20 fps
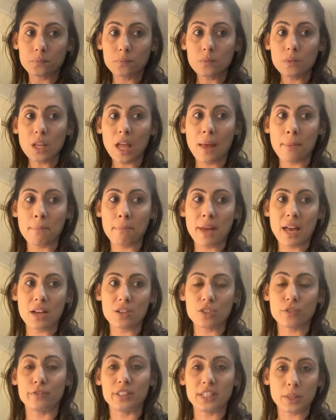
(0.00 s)

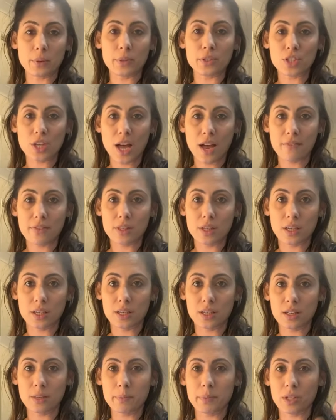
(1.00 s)
amount of liquid you have in
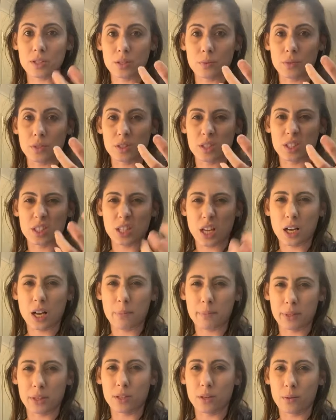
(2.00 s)
it, because it will suck
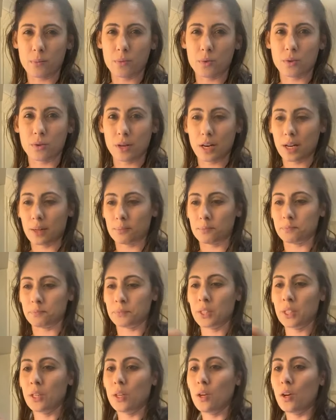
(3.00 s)
up a lot more
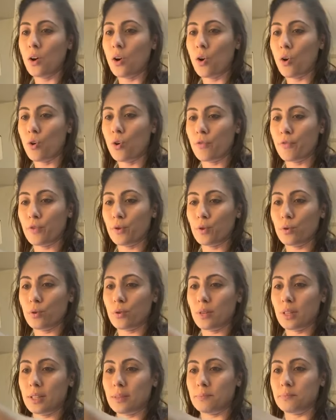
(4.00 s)
of
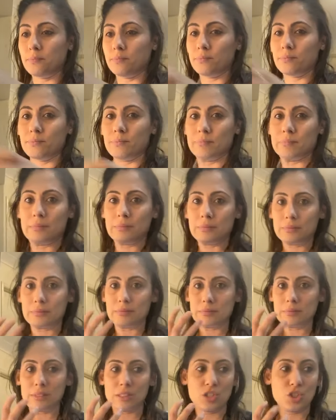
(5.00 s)
your
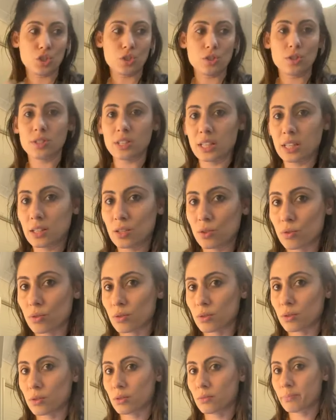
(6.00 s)
juice in
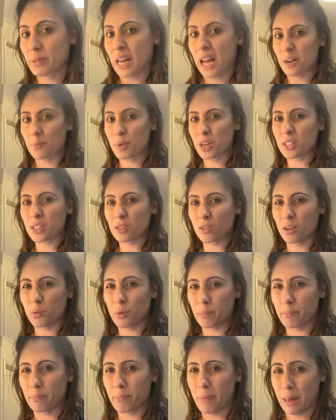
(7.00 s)
your banana bread. So it
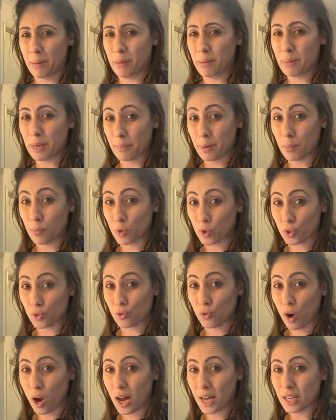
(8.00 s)
would maybe be a bit more
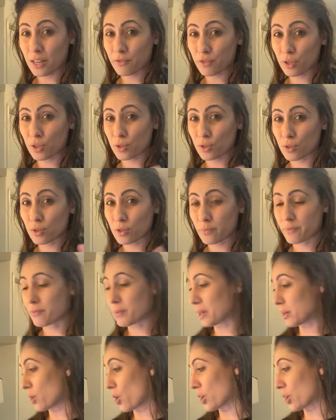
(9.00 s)
dry if you use
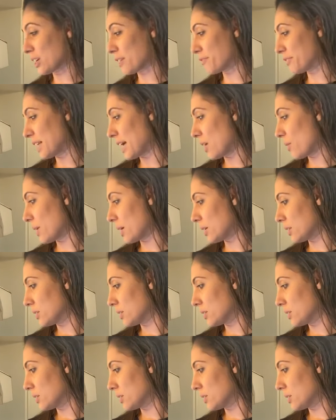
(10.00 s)
coconut flour.